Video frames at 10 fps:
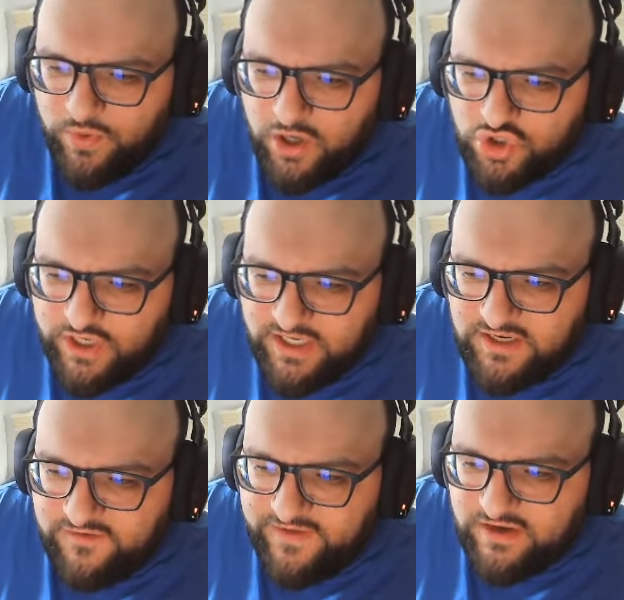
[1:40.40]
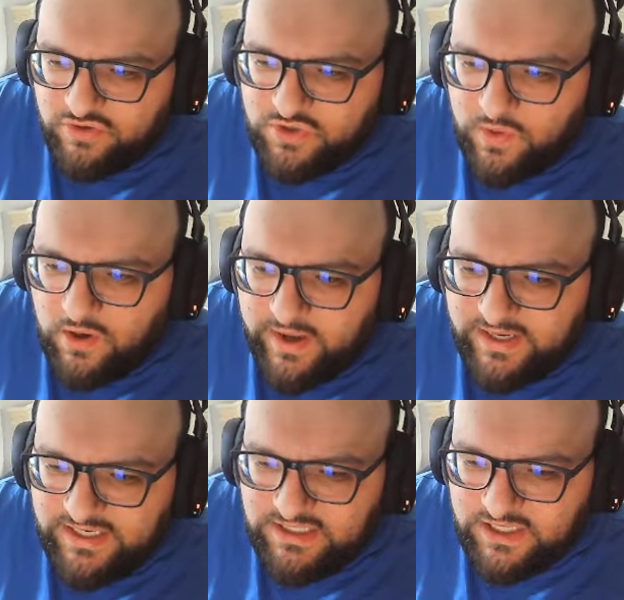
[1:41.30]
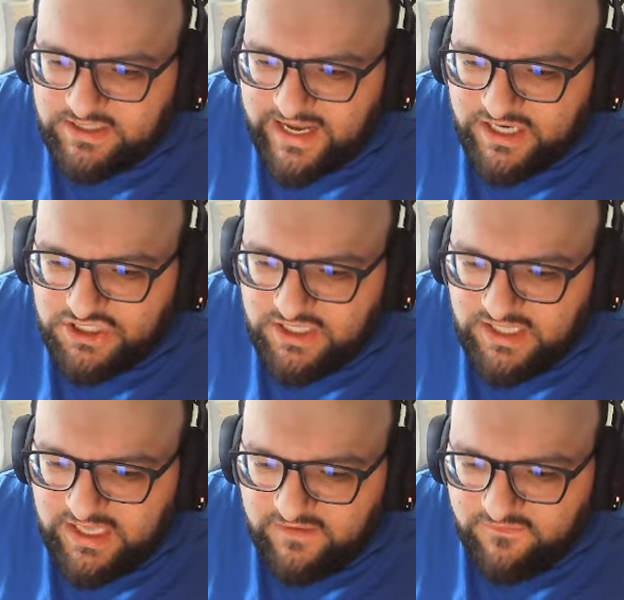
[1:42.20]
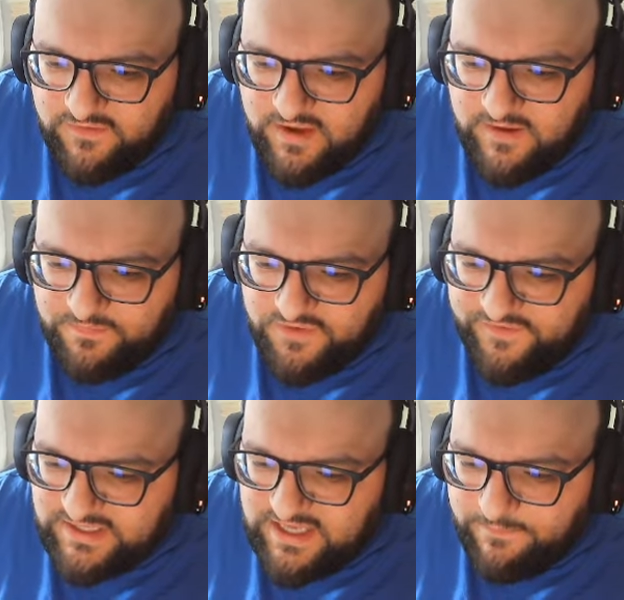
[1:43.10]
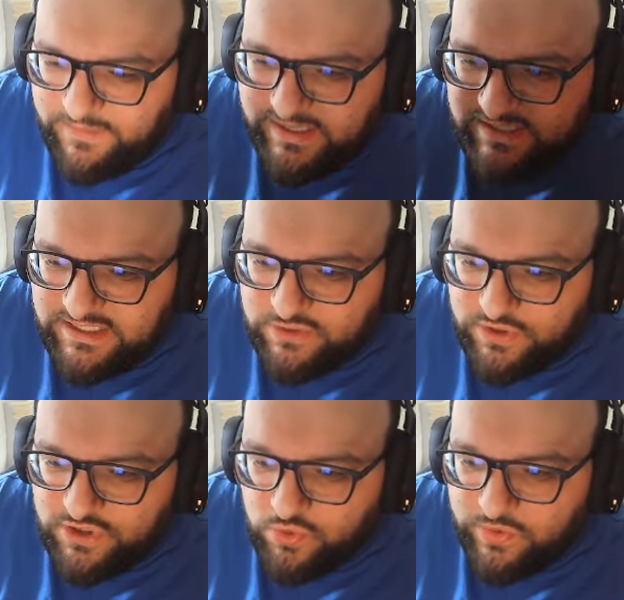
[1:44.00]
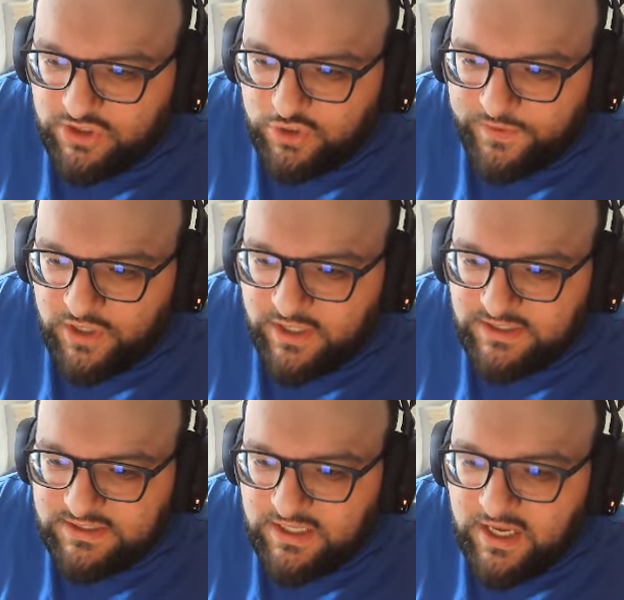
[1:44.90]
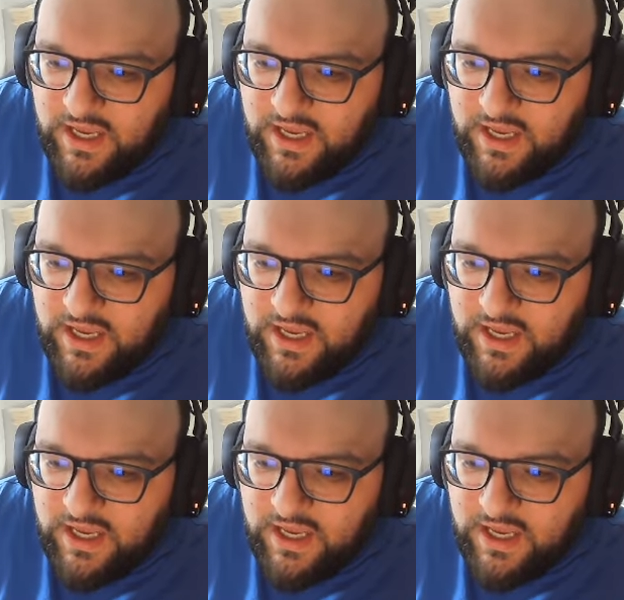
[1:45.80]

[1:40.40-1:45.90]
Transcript: We are training a defender as well, and he does actually give defense capabilities, which is always super nice.